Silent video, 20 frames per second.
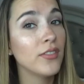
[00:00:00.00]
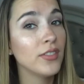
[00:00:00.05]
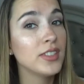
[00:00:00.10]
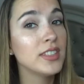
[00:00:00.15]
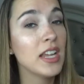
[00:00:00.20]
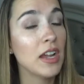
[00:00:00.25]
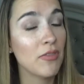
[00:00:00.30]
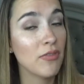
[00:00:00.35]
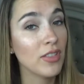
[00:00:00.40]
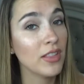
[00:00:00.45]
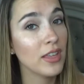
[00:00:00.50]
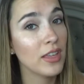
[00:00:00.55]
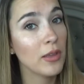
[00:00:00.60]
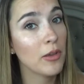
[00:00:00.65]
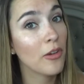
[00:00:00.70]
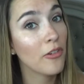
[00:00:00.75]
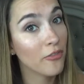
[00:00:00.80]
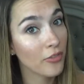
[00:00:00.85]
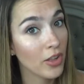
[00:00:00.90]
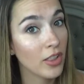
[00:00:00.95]
definitely
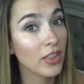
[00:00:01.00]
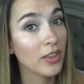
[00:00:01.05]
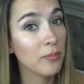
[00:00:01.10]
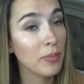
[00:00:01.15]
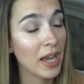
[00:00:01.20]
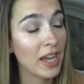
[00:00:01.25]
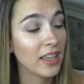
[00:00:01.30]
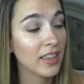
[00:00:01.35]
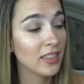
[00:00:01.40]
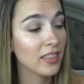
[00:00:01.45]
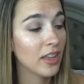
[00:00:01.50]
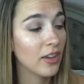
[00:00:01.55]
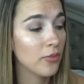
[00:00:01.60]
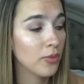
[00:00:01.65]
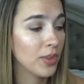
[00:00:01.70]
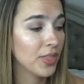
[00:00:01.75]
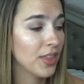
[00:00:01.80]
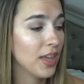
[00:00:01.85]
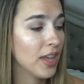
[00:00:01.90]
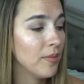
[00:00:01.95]
fallen back in love
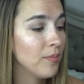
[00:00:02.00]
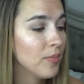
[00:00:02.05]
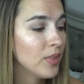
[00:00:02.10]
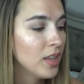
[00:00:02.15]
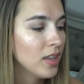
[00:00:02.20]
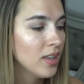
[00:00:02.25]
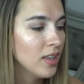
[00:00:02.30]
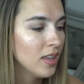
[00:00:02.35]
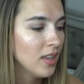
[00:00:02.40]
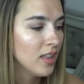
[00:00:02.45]
with it.